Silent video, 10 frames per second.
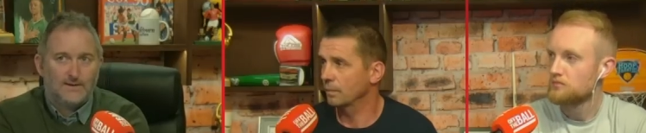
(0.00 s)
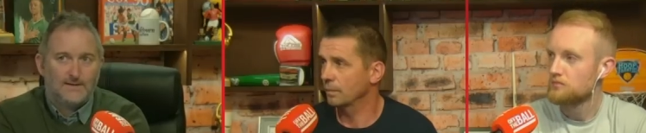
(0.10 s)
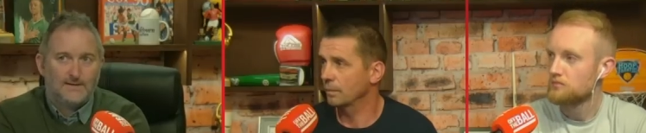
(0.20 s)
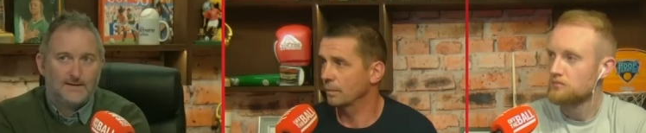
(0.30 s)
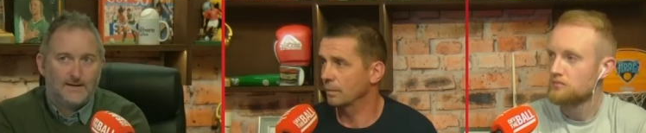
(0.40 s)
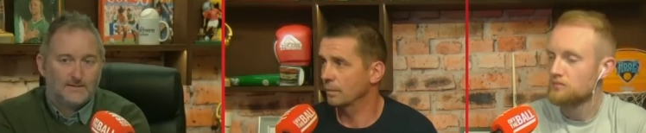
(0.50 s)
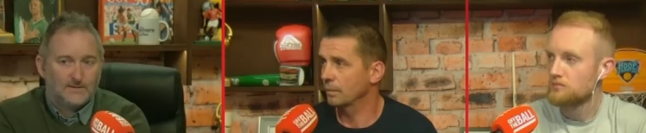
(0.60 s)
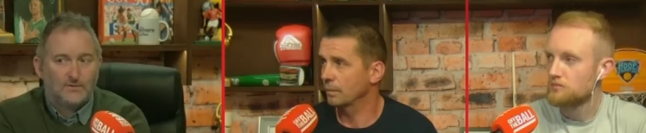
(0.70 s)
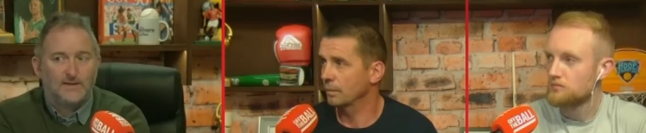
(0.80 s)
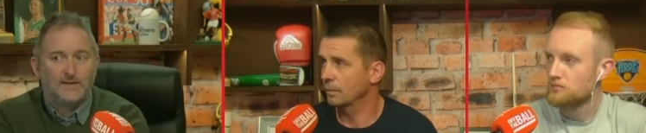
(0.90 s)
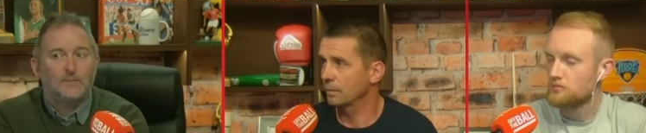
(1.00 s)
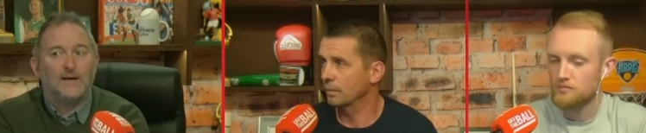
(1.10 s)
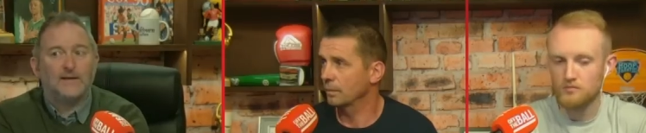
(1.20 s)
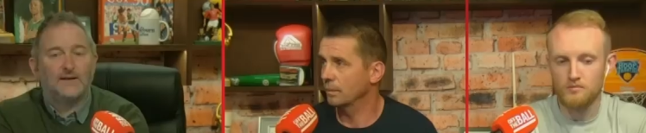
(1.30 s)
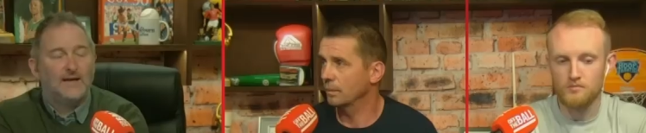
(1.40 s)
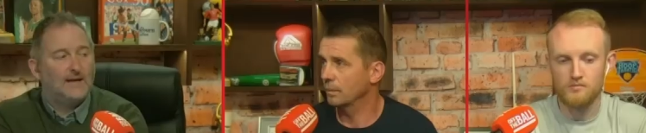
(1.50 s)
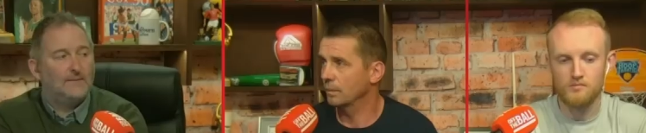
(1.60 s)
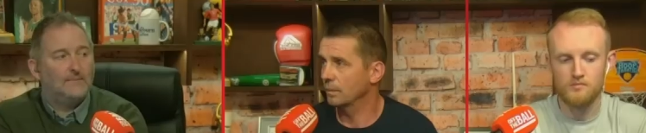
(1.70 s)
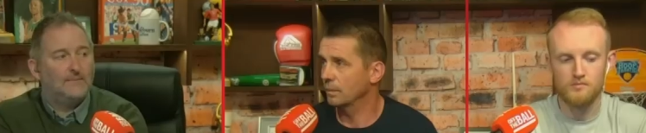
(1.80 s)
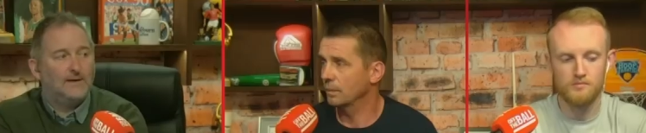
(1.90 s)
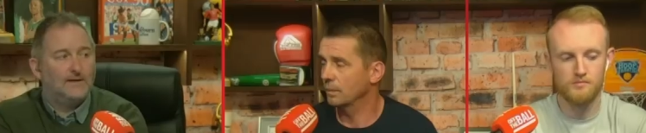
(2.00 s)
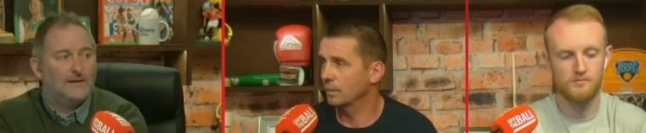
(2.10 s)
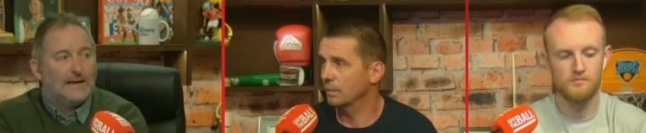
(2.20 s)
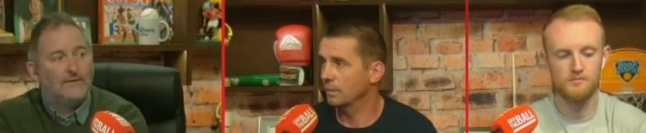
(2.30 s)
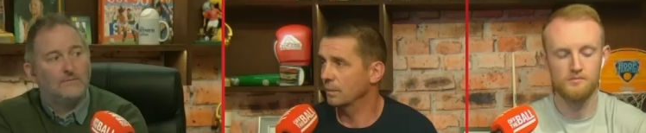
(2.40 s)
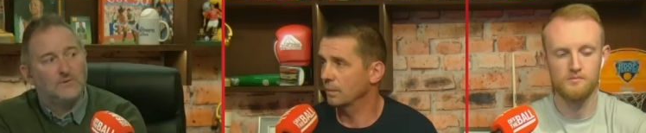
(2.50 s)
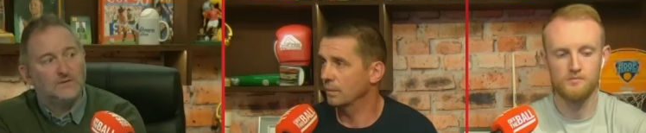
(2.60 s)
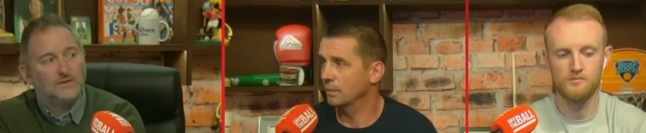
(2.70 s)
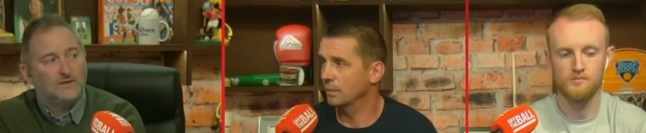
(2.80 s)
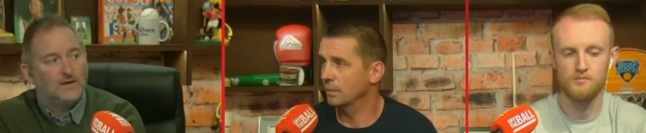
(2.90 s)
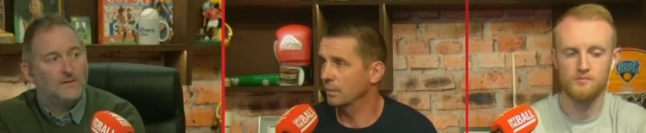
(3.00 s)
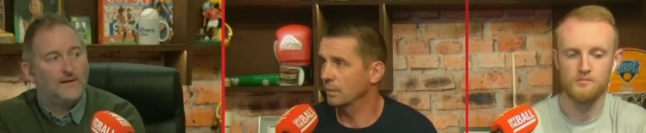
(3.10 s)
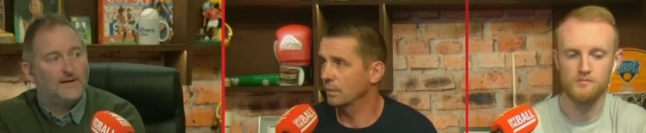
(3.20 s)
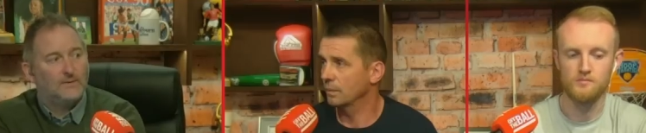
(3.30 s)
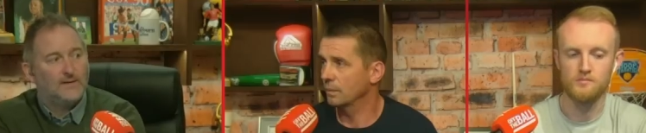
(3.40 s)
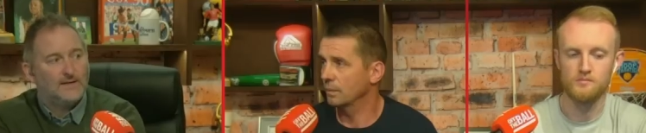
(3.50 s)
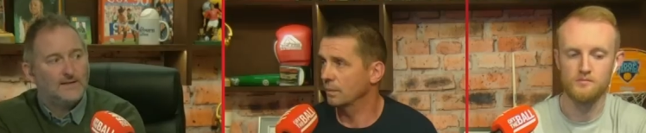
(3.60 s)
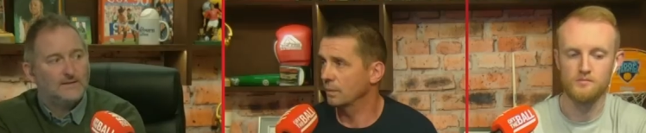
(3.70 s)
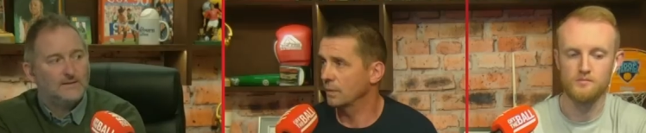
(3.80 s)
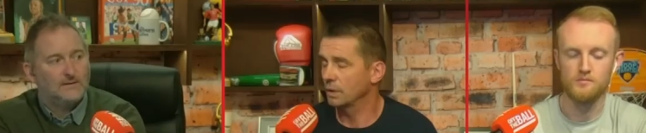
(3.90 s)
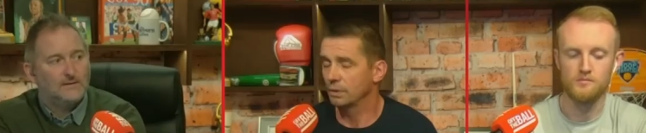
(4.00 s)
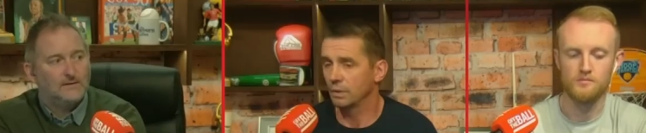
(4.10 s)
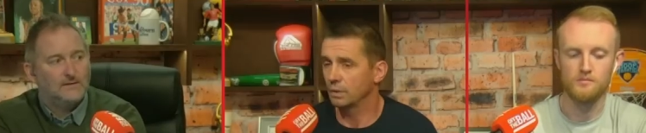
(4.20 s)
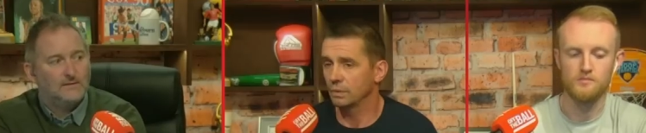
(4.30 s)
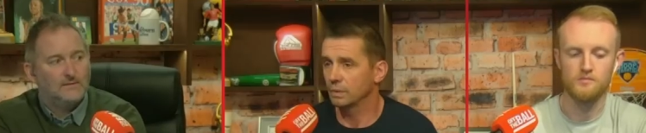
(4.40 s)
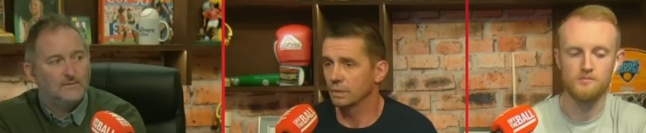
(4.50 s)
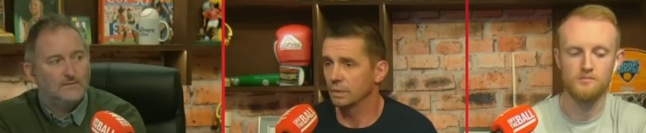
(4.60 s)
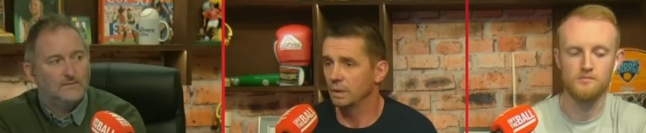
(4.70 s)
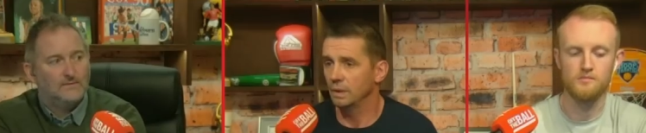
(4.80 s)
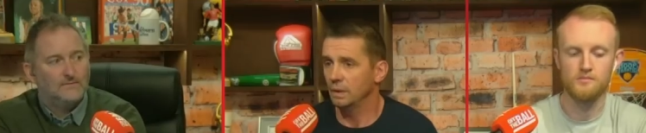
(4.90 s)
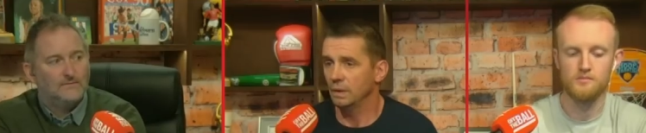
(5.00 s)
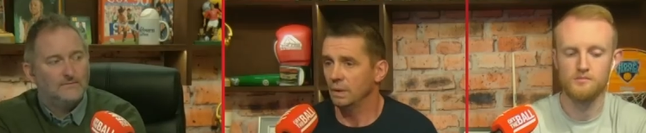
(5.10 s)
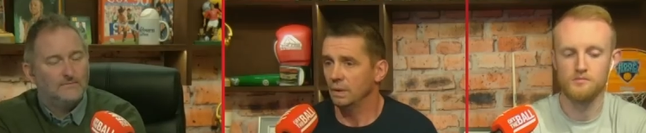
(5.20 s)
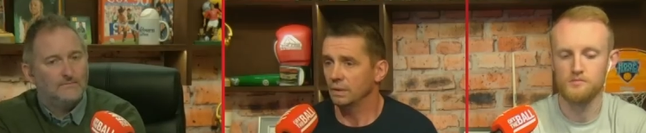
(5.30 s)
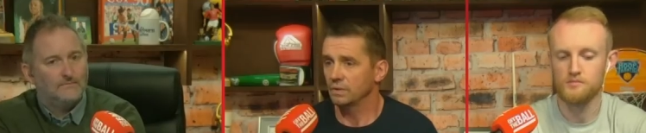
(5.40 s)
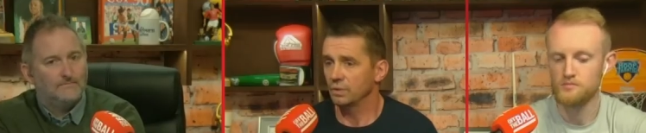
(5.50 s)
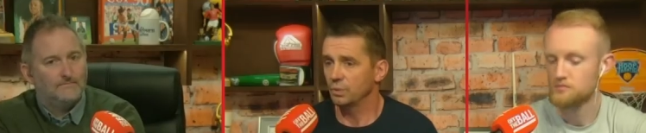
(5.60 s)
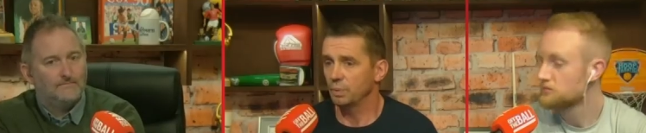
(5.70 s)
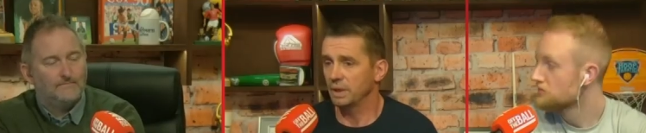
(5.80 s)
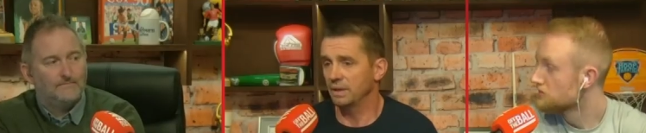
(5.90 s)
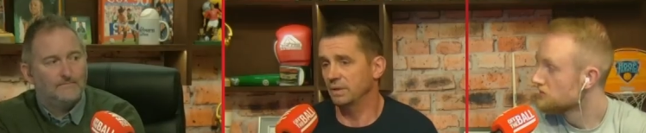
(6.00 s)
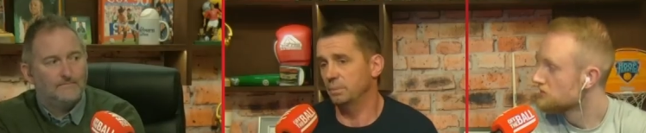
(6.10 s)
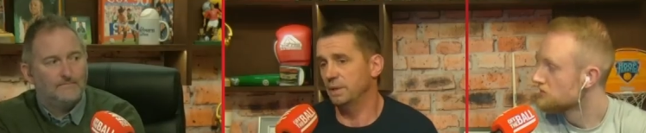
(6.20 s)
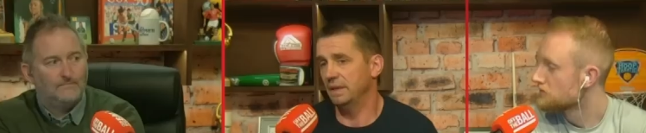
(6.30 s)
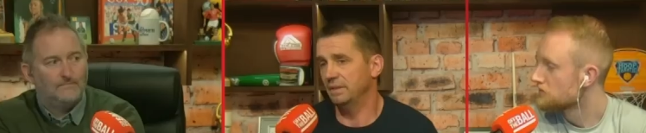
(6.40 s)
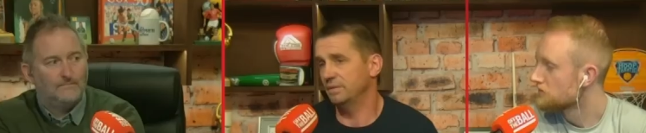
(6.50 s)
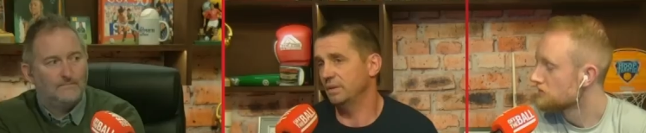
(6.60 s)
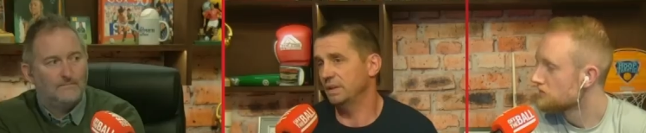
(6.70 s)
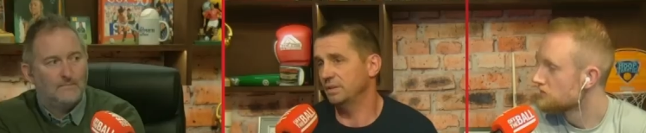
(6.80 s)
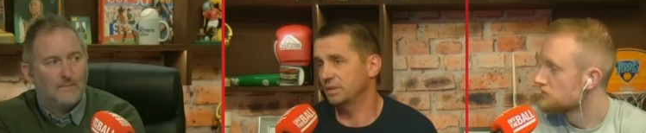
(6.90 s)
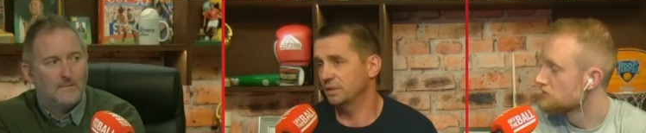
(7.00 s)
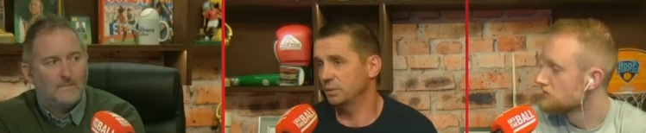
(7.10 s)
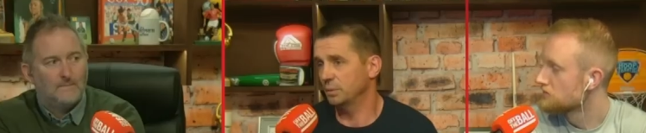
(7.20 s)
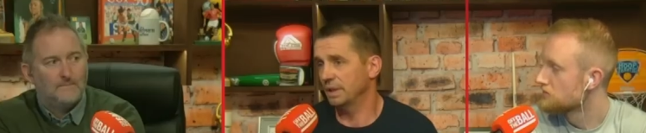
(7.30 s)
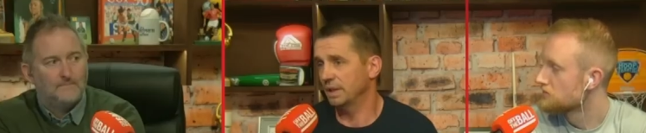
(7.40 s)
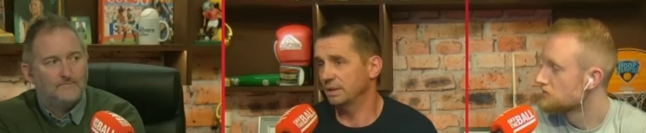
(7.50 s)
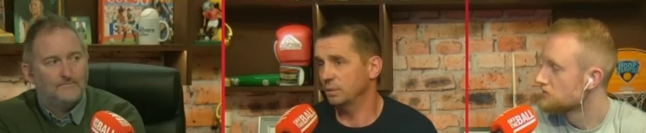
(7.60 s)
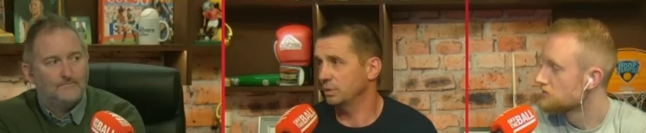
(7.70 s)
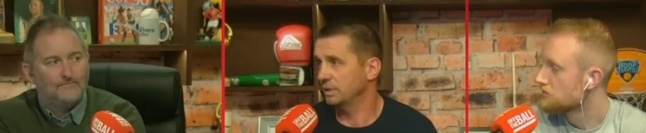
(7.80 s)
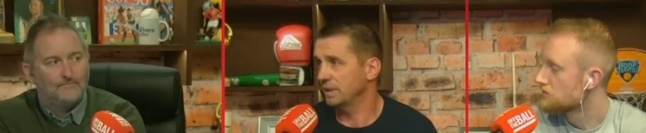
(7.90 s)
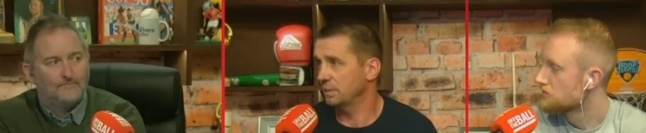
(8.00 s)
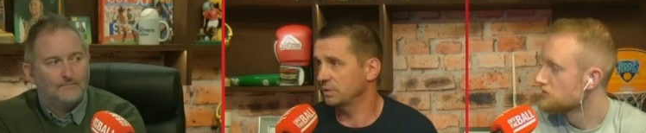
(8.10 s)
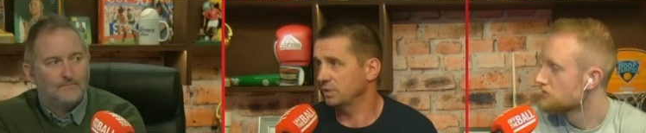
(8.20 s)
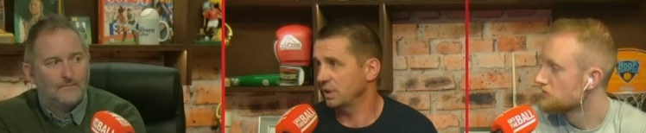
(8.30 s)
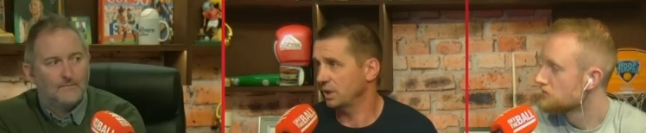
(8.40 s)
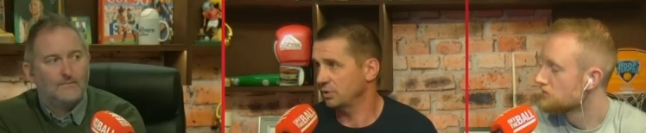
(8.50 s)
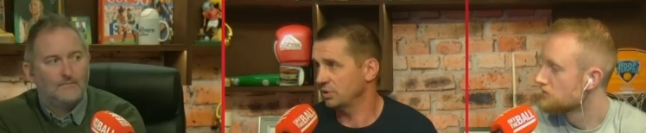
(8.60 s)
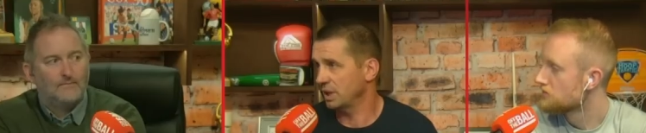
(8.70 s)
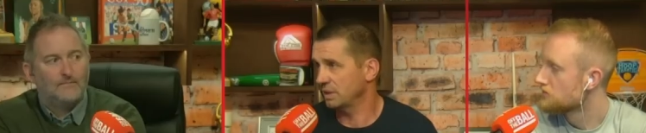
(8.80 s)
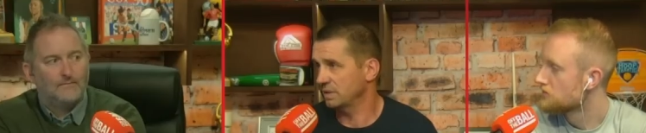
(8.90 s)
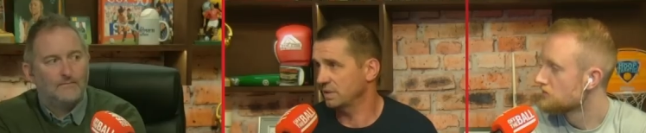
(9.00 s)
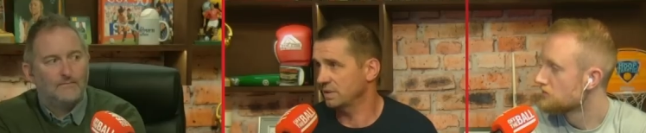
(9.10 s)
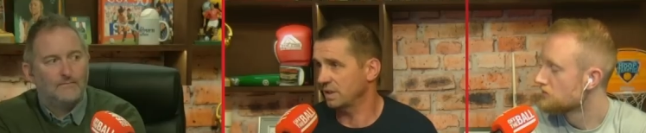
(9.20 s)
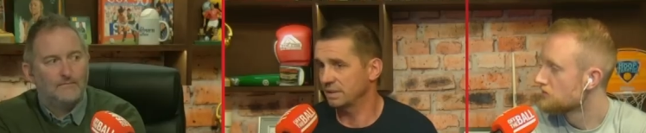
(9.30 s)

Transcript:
Speaker 1: and that they get sucked into playing the game and allowing Munster to dominate the way
Speaker 2: they did? No. There's no player that played for Leinster at the weekend that would have damaged their Irish chances. I